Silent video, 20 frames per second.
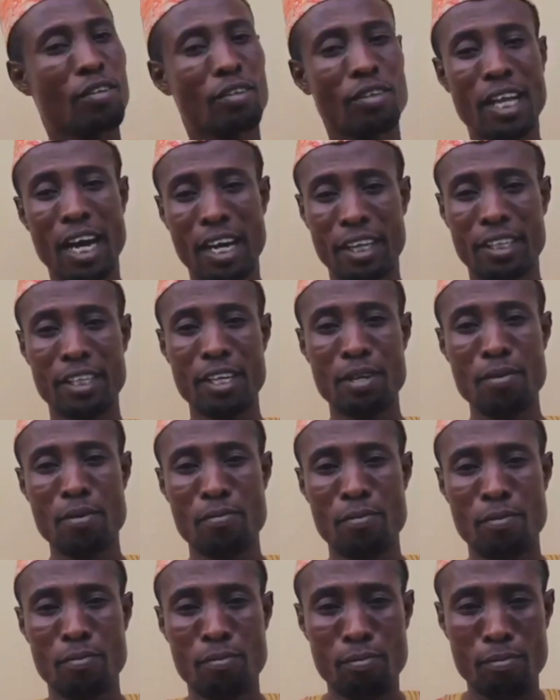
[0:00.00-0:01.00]
Daddy,
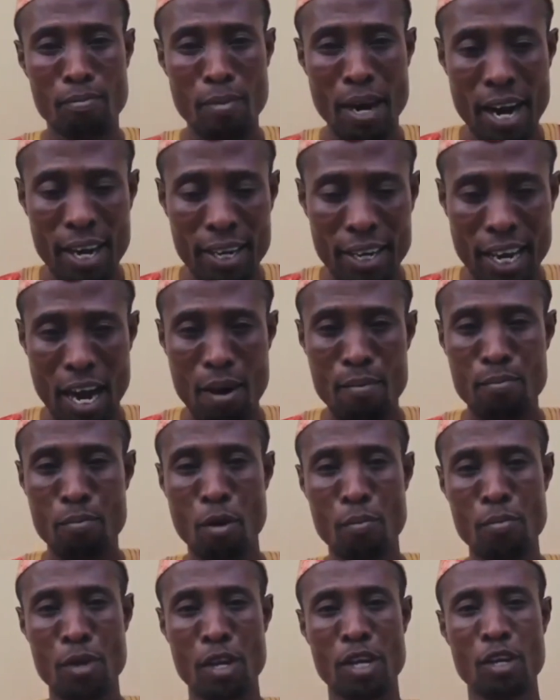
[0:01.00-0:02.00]
Mike, and
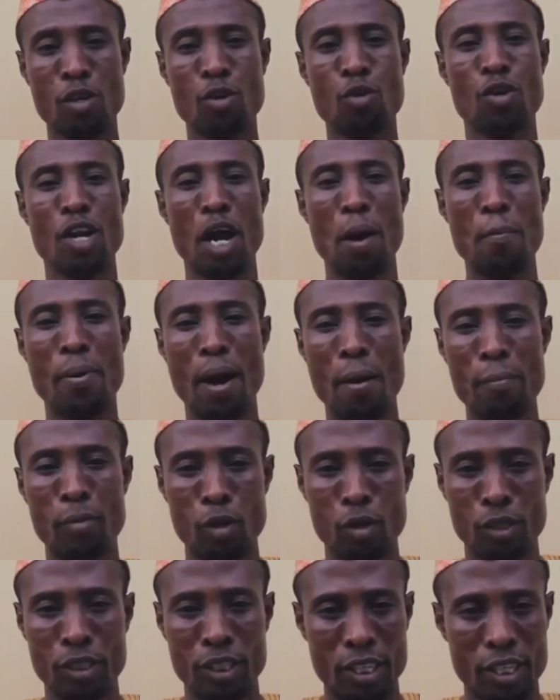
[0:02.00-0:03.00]
Mommy, Gloria
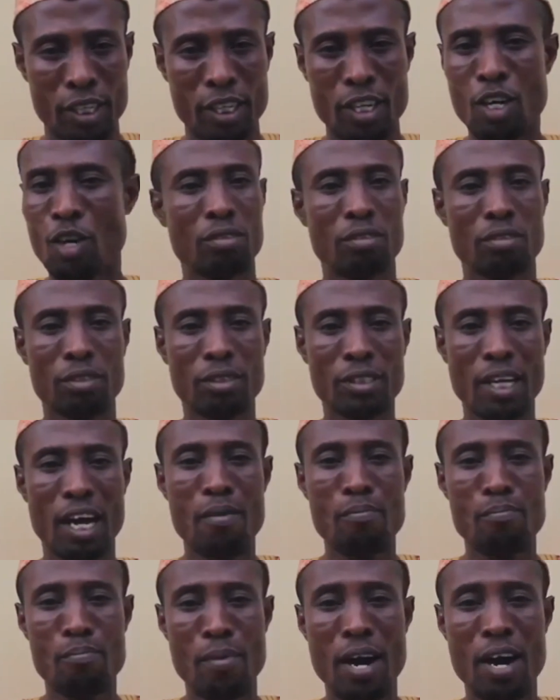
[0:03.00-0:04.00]
Bamiloye.
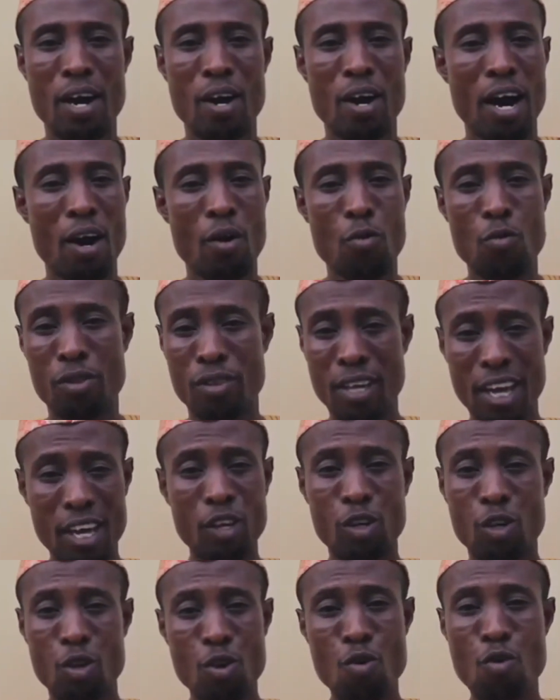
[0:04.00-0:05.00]
Sam, Ma, we
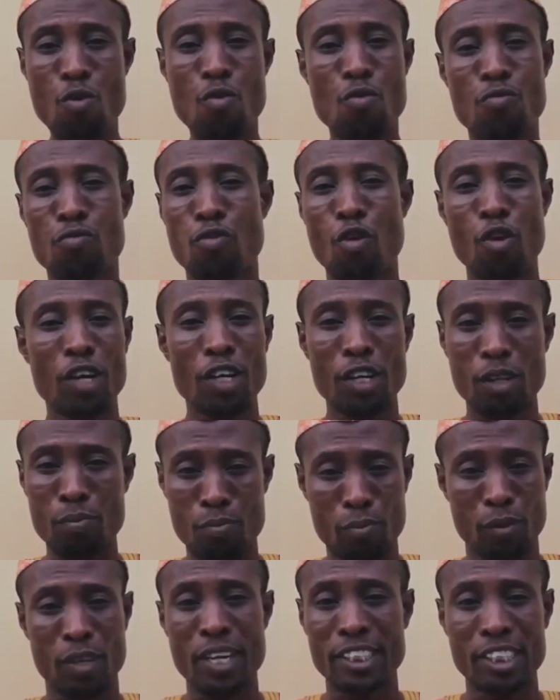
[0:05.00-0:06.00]
thank you for
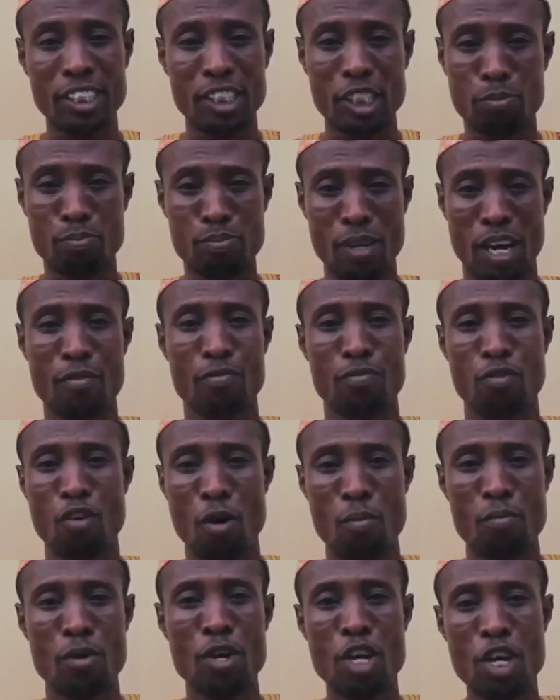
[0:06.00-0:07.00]
creating this
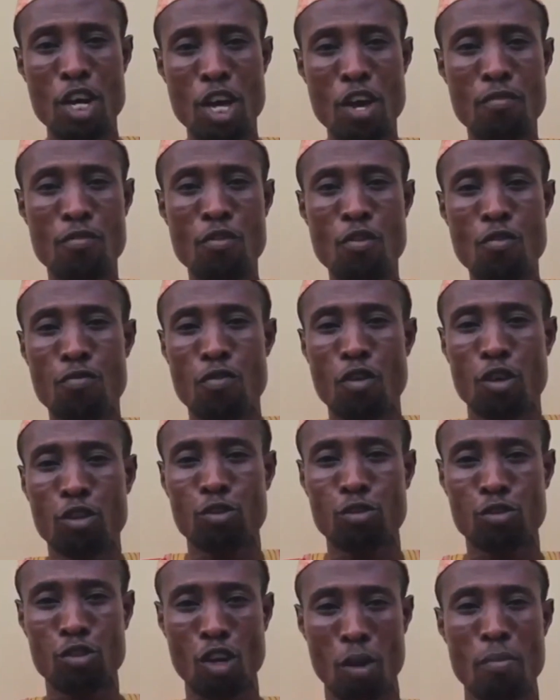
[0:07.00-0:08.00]
platform, even for
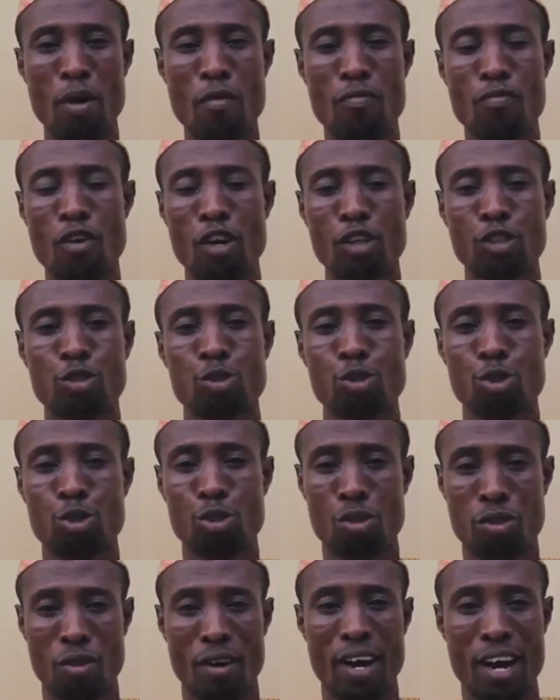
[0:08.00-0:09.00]
some of us to
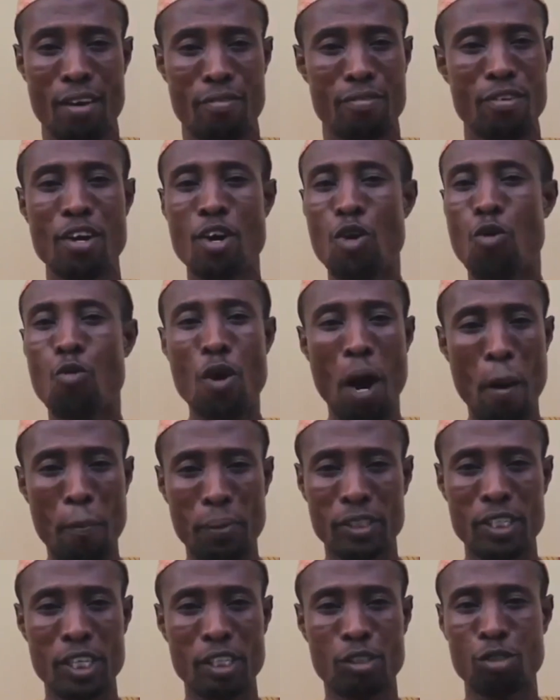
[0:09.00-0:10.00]
thrive. We
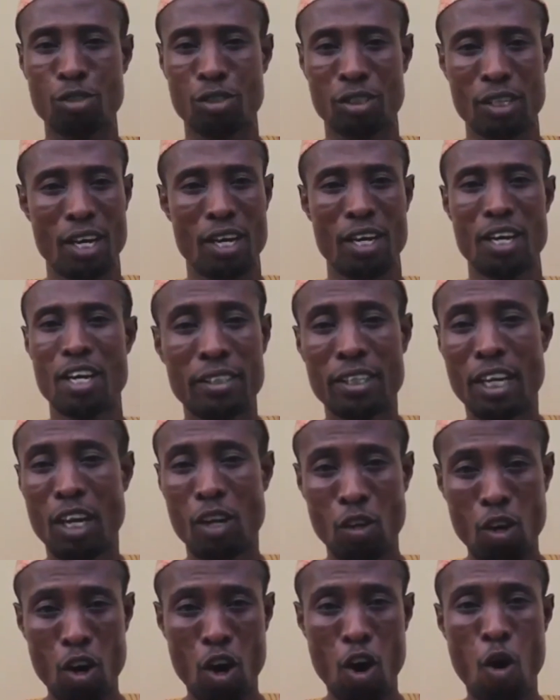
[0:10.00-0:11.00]
appreciate you, sir. The
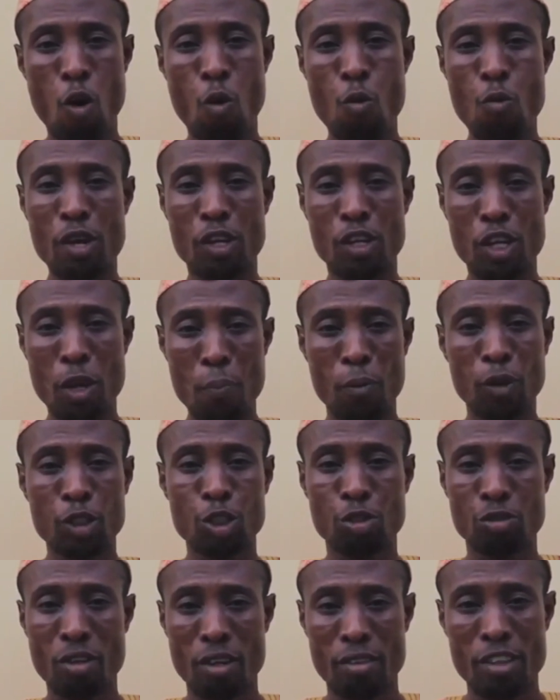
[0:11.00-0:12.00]
Lord will keep on
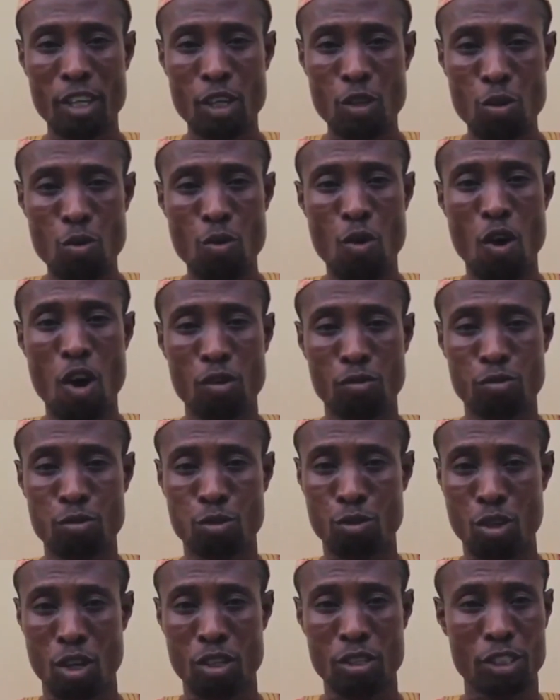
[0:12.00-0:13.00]
strengthening you
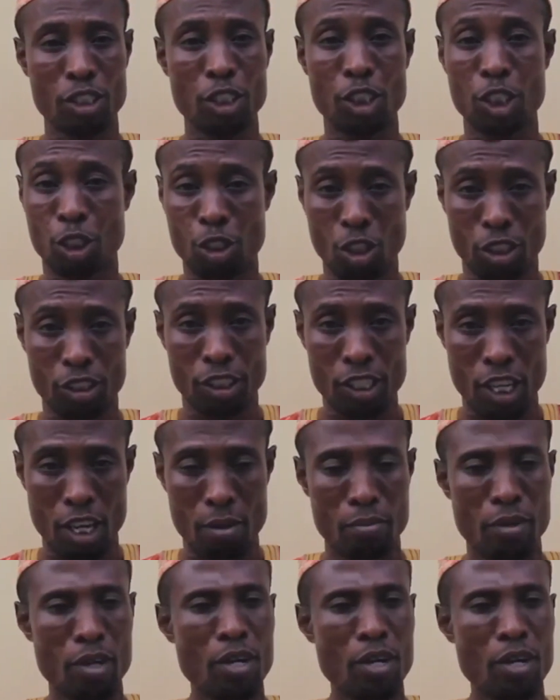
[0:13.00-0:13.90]
unto us in Jesus' name.